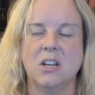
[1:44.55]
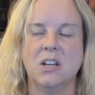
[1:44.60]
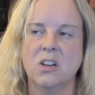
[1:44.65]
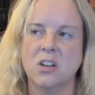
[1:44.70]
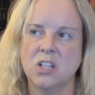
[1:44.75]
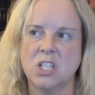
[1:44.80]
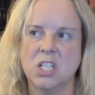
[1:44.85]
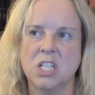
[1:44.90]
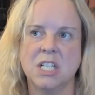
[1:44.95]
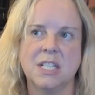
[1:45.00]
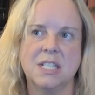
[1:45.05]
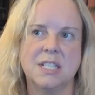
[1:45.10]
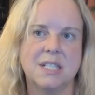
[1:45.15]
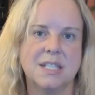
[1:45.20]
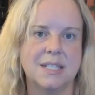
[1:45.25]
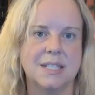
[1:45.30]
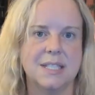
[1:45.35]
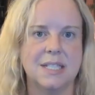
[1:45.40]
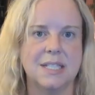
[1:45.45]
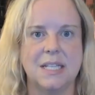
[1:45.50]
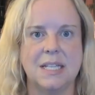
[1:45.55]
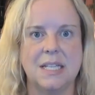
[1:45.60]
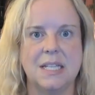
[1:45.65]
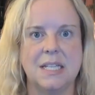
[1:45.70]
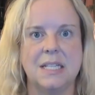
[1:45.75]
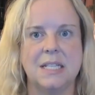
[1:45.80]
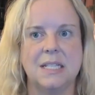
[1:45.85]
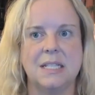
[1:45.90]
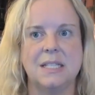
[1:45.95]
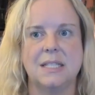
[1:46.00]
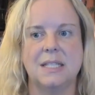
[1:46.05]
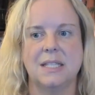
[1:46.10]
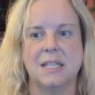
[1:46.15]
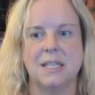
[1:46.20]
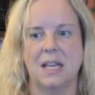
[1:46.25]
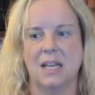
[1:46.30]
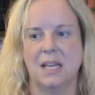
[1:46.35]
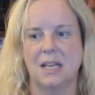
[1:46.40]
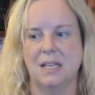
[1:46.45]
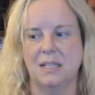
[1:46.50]
Cushing's disease,
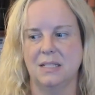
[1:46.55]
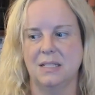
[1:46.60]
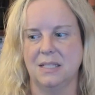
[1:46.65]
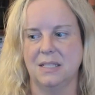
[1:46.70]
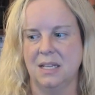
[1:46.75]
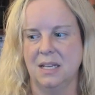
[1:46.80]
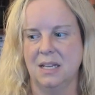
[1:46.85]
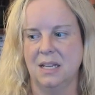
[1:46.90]
and